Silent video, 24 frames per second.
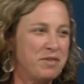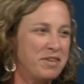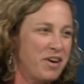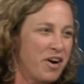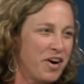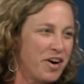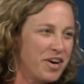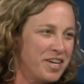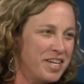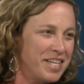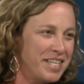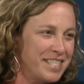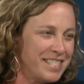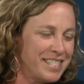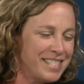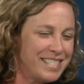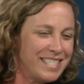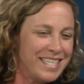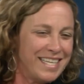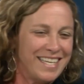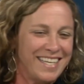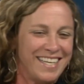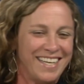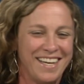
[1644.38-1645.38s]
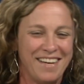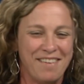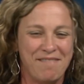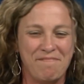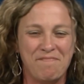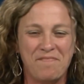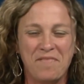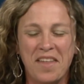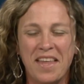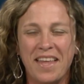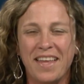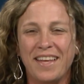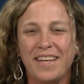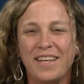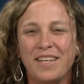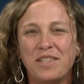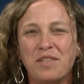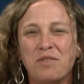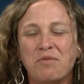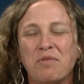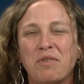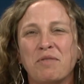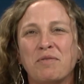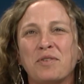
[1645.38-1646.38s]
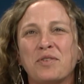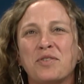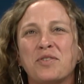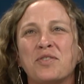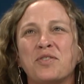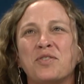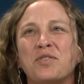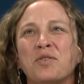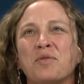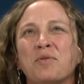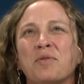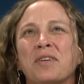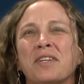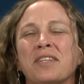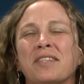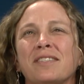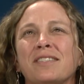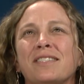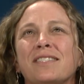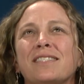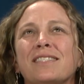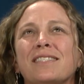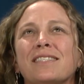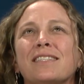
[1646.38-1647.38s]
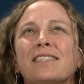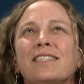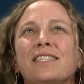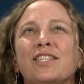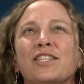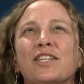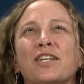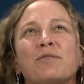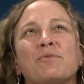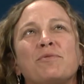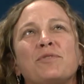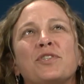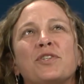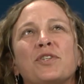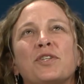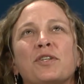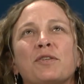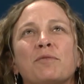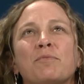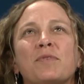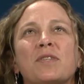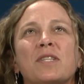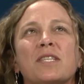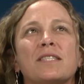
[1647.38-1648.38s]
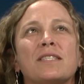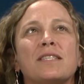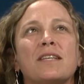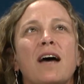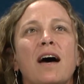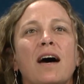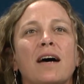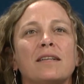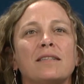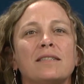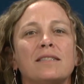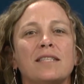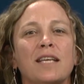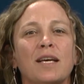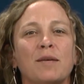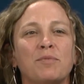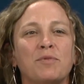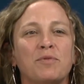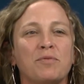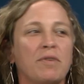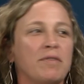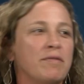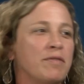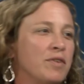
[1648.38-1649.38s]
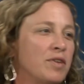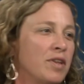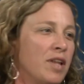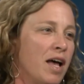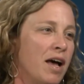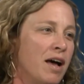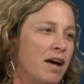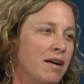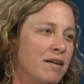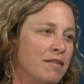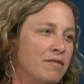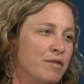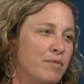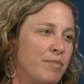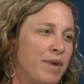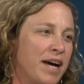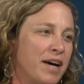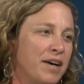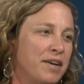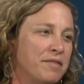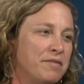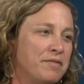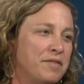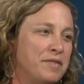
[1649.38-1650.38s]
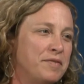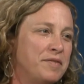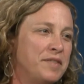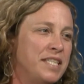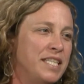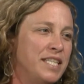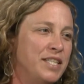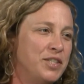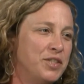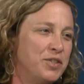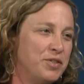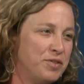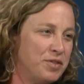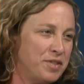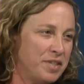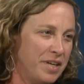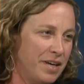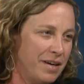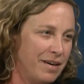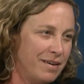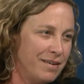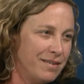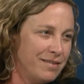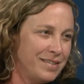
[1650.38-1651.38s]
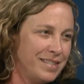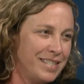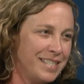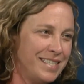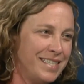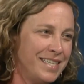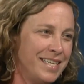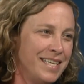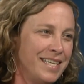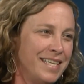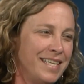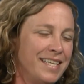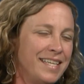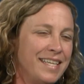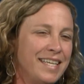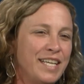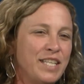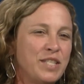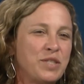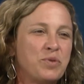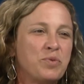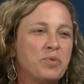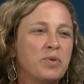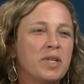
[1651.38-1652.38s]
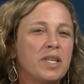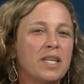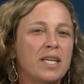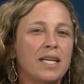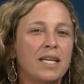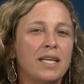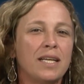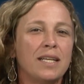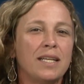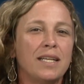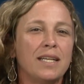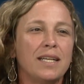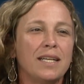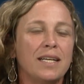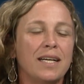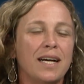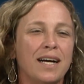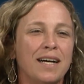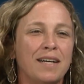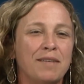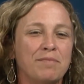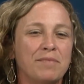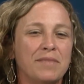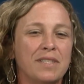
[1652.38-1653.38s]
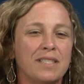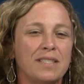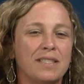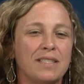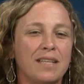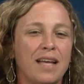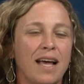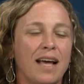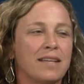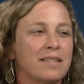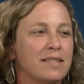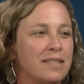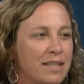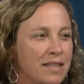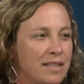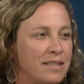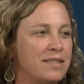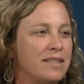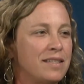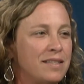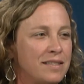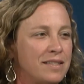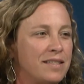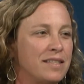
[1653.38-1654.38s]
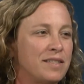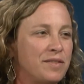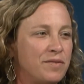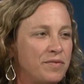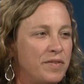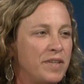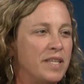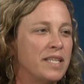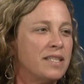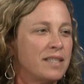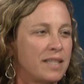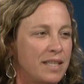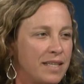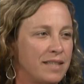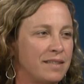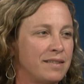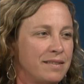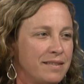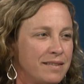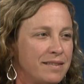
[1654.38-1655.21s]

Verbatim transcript: artist, and um, the river stewards, you know, termed this mm-hmm. concept river love about 15 years ago, and it, mm it's really um, this essence, it's this feeling,